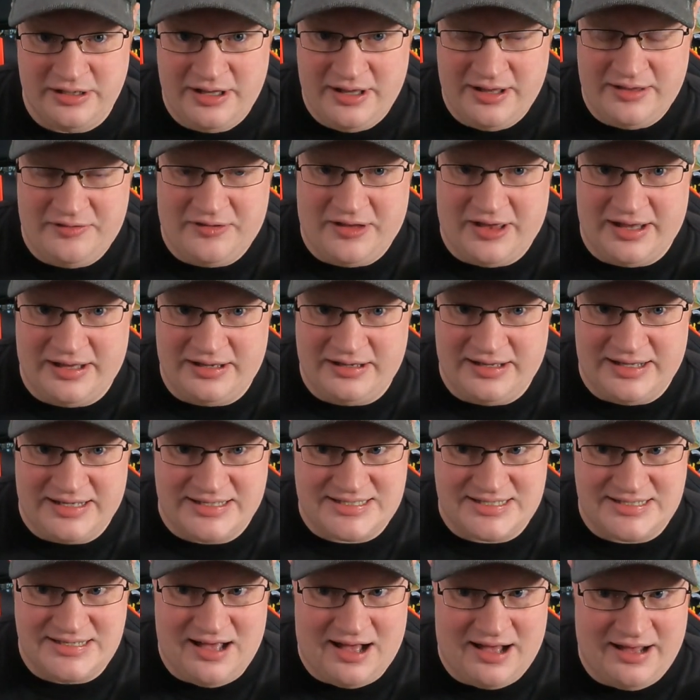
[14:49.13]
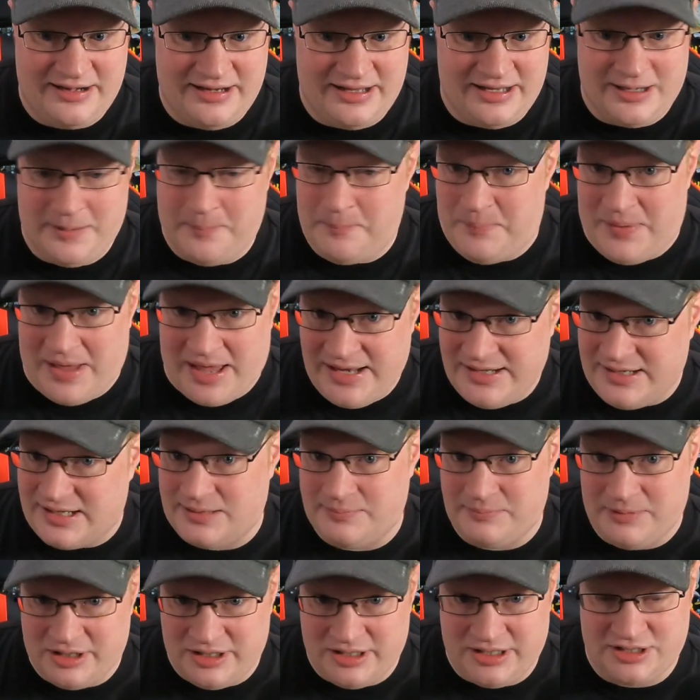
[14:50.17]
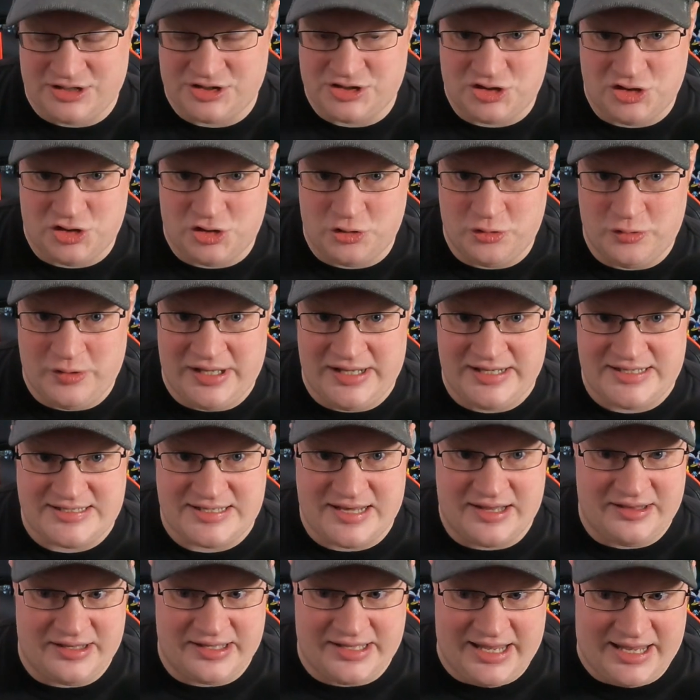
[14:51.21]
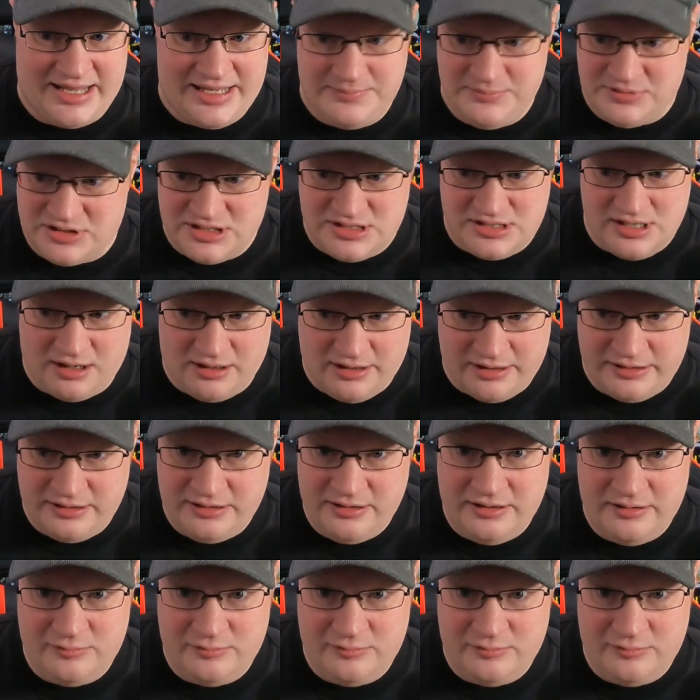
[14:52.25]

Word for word: then it's not an abandonment issue. It's the game's done.